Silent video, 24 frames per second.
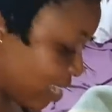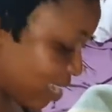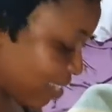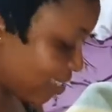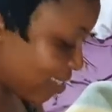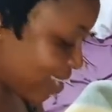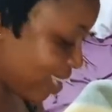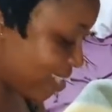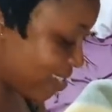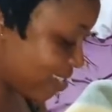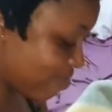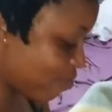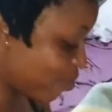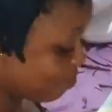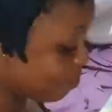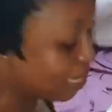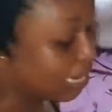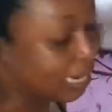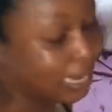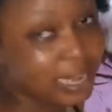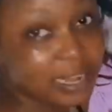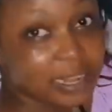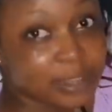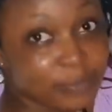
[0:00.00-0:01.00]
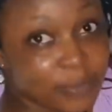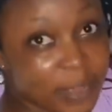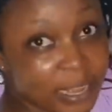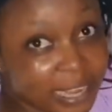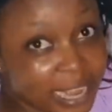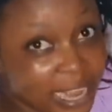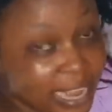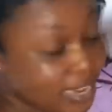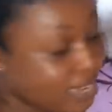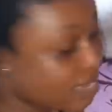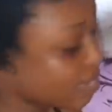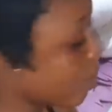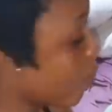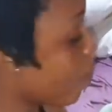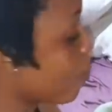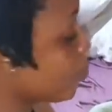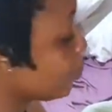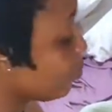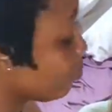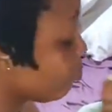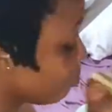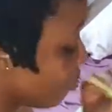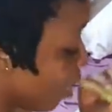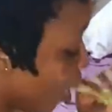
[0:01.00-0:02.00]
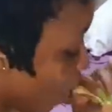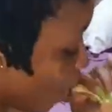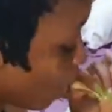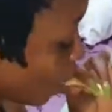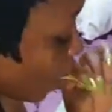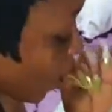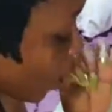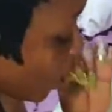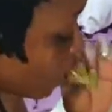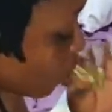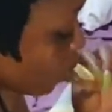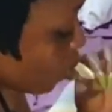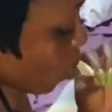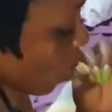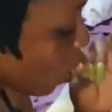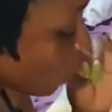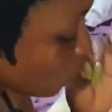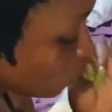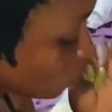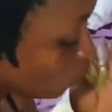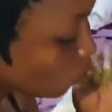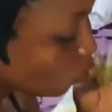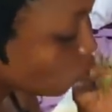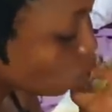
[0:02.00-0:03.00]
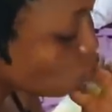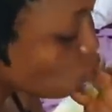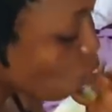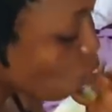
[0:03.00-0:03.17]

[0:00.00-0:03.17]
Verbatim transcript: in kind. Mara can give kind. Ne can